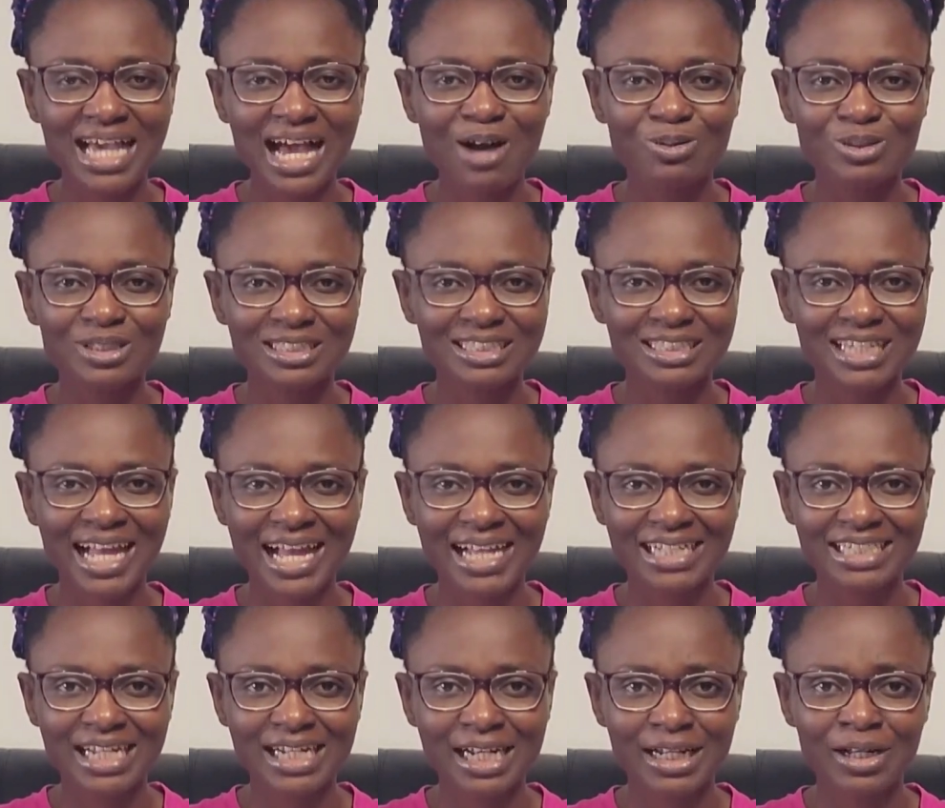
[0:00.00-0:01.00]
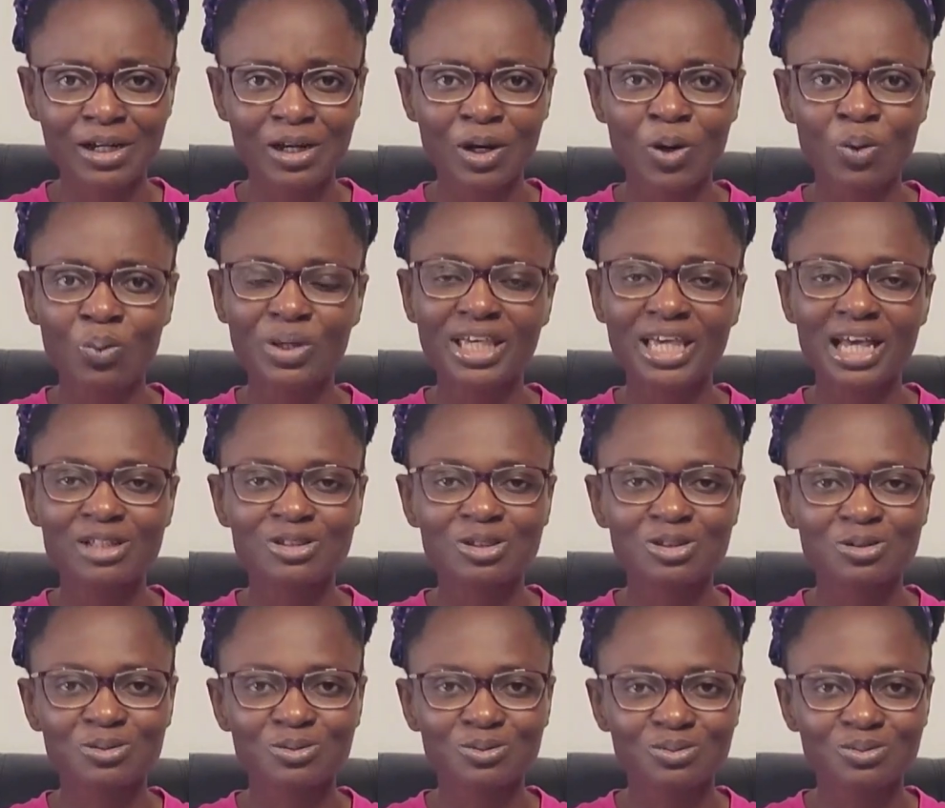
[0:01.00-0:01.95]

outside, and then we get to